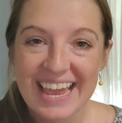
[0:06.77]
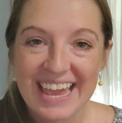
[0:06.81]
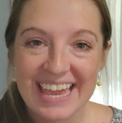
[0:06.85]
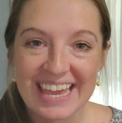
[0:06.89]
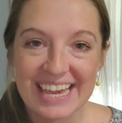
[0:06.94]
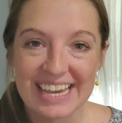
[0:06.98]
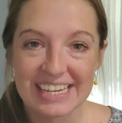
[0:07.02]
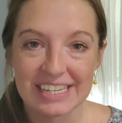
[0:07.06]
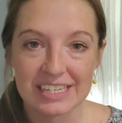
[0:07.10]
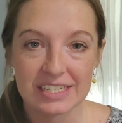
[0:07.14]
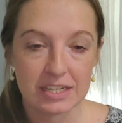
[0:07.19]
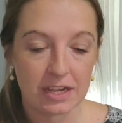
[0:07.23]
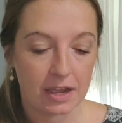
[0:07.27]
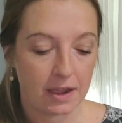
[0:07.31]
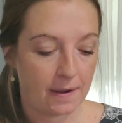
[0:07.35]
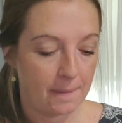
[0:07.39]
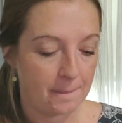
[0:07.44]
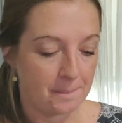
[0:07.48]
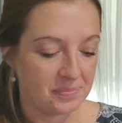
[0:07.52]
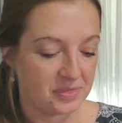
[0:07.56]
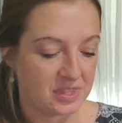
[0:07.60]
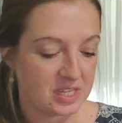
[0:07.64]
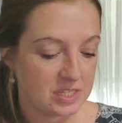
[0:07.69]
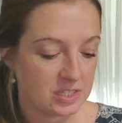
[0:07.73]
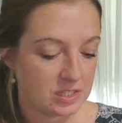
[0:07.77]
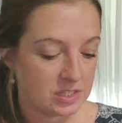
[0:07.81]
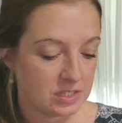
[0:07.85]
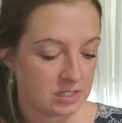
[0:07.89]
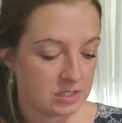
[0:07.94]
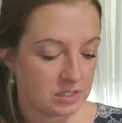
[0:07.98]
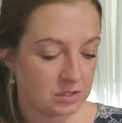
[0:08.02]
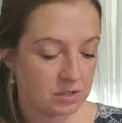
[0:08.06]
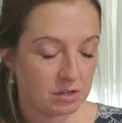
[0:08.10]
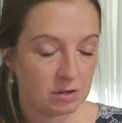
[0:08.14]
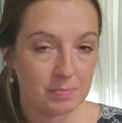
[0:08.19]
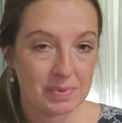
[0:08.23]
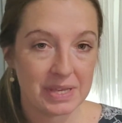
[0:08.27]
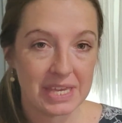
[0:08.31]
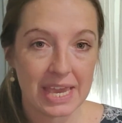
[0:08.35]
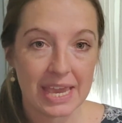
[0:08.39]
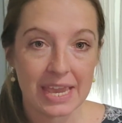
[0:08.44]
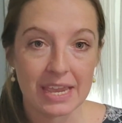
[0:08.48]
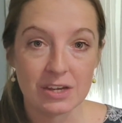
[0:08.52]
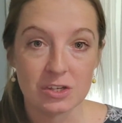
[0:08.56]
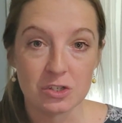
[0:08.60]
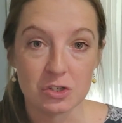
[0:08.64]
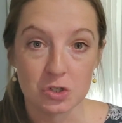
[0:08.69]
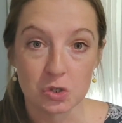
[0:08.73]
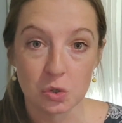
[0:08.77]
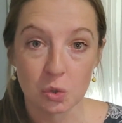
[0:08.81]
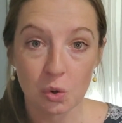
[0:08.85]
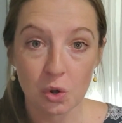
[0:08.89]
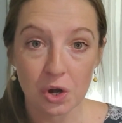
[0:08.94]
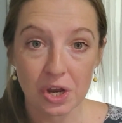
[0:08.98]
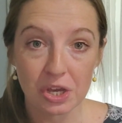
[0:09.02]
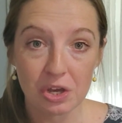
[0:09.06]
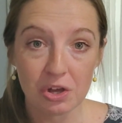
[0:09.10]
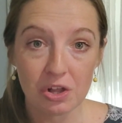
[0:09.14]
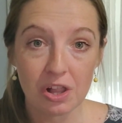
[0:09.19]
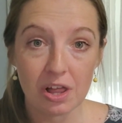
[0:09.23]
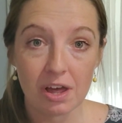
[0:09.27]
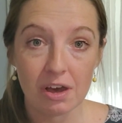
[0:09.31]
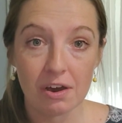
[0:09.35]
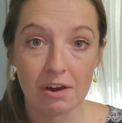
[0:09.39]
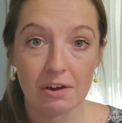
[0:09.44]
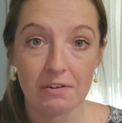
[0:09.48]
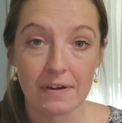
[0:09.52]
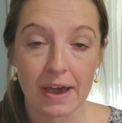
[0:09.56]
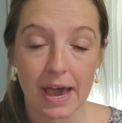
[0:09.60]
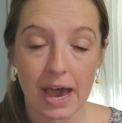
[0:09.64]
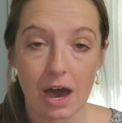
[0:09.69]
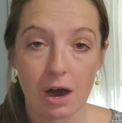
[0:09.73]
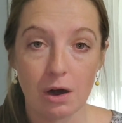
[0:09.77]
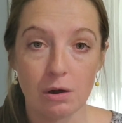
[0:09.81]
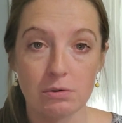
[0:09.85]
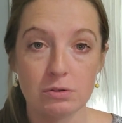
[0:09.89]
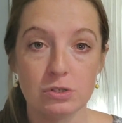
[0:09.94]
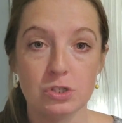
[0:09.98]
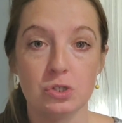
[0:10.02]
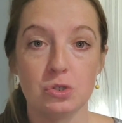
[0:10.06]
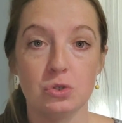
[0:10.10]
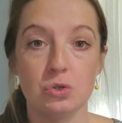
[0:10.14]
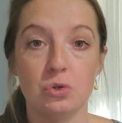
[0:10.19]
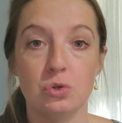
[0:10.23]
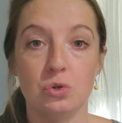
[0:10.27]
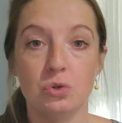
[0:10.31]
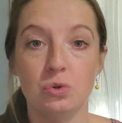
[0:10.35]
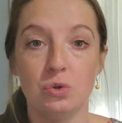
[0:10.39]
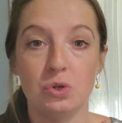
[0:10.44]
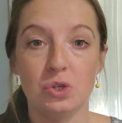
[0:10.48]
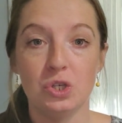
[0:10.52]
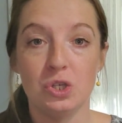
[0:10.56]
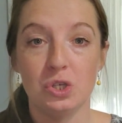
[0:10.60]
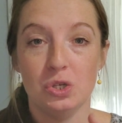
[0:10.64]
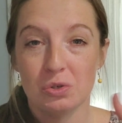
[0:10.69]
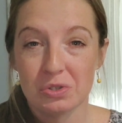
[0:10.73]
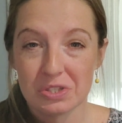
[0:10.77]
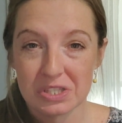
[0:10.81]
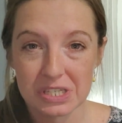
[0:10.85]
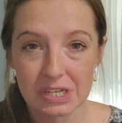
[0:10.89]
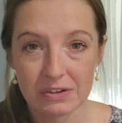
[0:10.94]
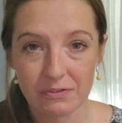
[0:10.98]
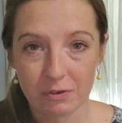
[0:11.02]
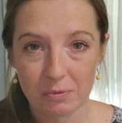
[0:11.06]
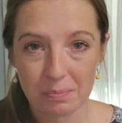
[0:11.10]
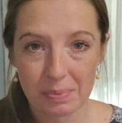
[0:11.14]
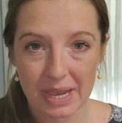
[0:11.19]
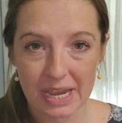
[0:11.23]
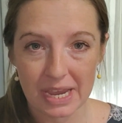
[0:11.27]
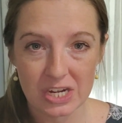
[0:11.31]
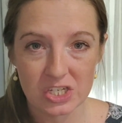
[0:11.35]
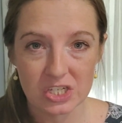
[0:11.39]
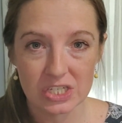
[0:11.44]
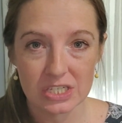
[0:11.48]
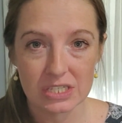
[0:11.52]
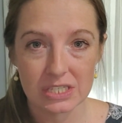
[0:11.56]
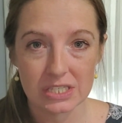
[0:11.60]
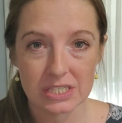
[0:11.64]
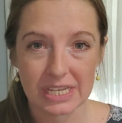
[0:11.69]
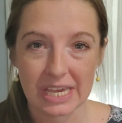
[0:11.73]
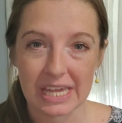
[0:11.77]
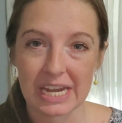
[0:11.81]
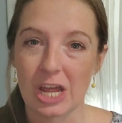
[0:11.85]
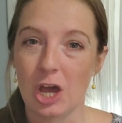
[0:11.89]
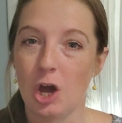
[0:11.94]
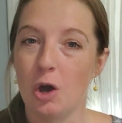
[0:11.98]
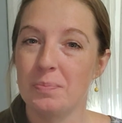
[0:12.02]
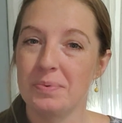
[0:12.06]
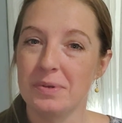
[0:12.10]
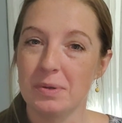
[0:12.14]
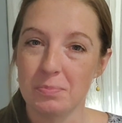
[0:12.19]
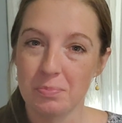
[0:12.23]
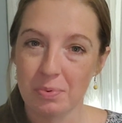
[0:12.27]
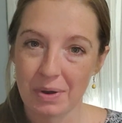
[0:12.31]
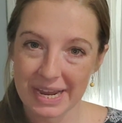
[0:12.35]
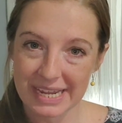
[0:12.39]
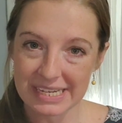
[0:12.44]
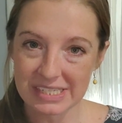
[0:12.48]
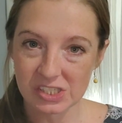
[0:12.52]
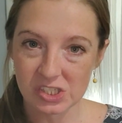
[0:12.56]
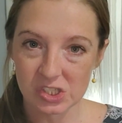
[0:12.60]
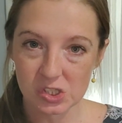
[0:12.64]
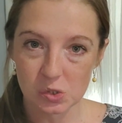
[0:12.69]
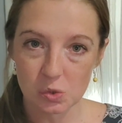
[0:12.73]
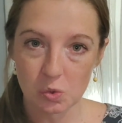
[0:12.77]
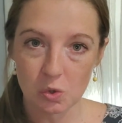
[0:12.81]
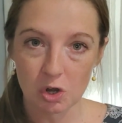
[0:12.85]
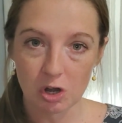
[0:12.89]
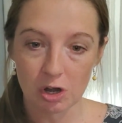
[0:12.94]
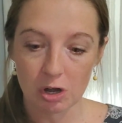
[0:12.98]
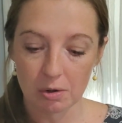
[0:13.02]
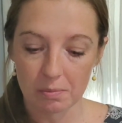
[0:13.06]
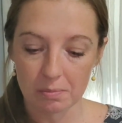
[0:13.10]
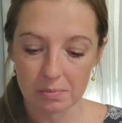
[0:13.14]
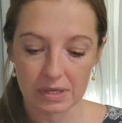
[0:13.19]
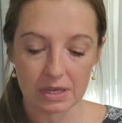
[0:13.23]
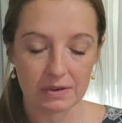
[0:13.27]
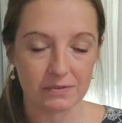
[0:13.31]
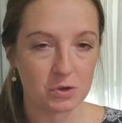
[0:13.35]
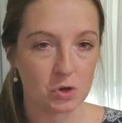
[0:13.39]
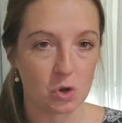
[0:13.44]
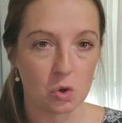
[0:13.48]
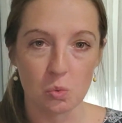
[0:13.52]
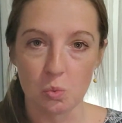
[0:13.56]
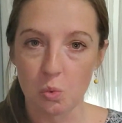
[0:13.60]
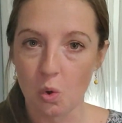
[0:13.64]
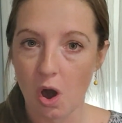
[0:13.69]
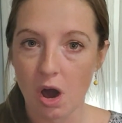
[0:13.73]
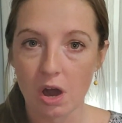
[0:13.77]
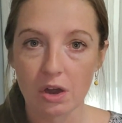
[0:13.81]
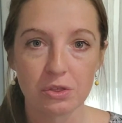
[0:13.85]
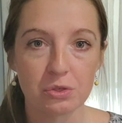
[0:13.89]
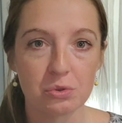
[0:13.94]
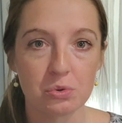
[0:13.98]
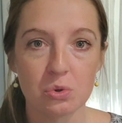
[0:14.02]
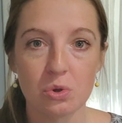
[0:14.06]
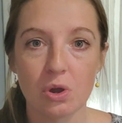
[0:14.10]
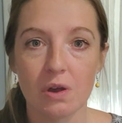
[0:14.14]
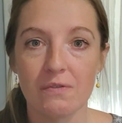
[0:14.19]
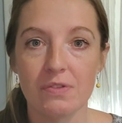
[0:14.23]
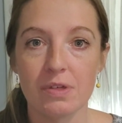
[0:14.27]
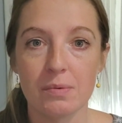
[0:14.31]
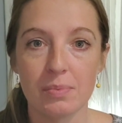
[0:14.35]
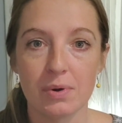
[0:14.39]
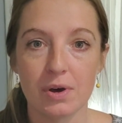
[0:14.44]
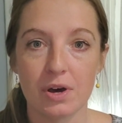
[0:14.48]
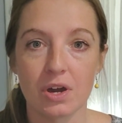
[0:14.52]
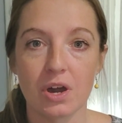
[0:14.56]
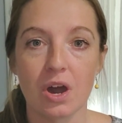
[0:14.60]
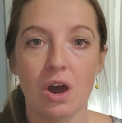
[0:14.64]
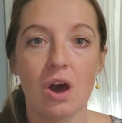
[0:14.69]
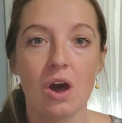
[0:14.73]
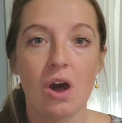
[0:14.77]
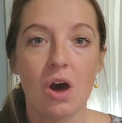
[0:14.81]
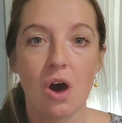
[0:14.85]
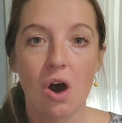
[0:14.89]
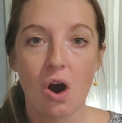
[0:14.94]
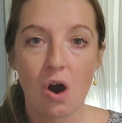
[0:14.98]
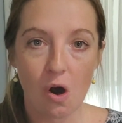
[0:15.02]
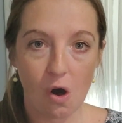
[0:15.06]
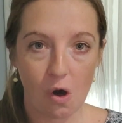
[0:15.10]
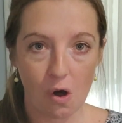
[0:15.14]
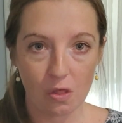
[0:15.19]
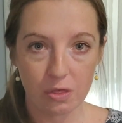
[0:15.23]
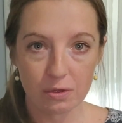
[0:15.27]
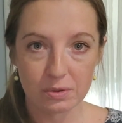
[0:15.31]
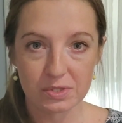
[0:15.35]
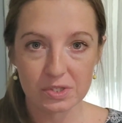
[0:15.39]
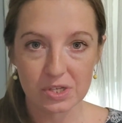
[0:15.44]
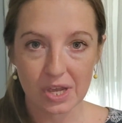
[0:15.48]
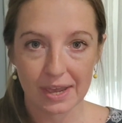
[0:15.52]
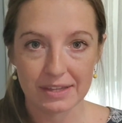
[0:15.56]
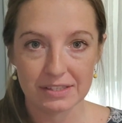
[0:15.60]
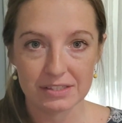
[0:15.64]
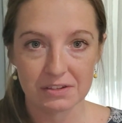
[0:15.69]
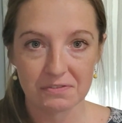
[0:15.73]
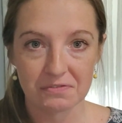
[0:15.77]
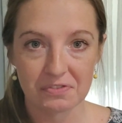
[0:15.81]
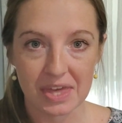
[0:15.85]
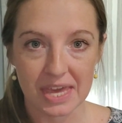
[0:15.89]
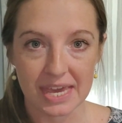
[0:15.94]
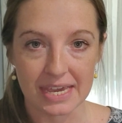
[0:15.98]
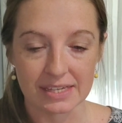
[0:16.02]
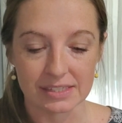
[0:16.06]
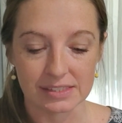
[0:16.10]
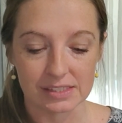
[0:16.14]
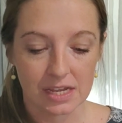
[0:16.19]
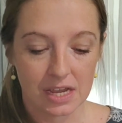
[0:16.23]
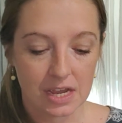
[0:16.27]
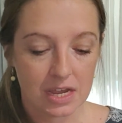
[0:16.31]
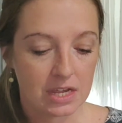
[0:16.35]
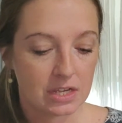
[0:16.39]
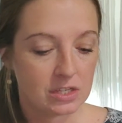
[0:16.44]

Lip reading: And this is going to be a tutorial of how to use the different pages, kind of help you brainstorm, give you a walkthrough of the book, all those kinds of things.